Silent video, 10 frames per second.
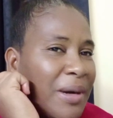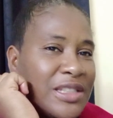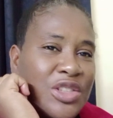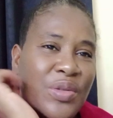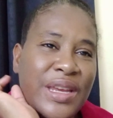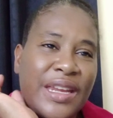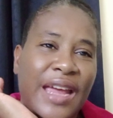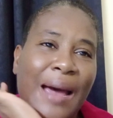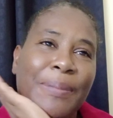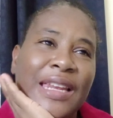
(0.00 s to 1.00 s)
on screen and
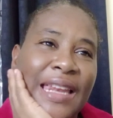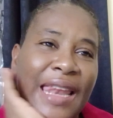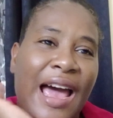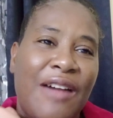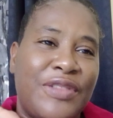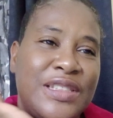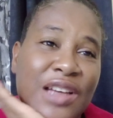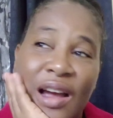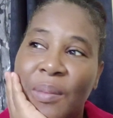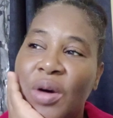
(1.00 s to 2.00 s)
happily laugh and
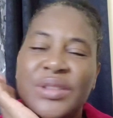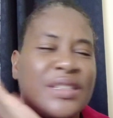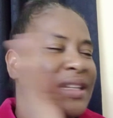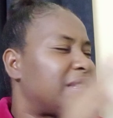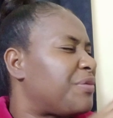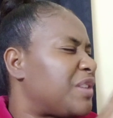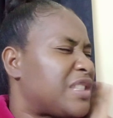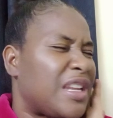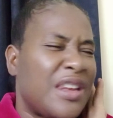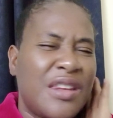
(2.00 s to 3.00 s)
talk about it as if
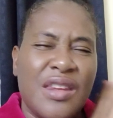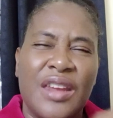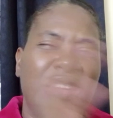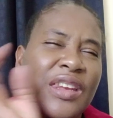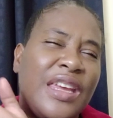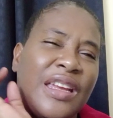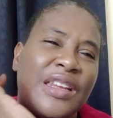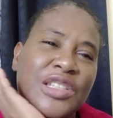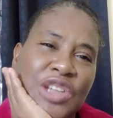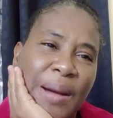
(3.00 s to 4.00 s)
it's another day at
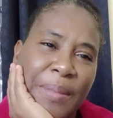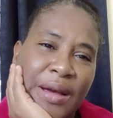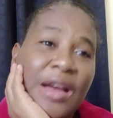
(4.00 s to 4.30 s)
the job.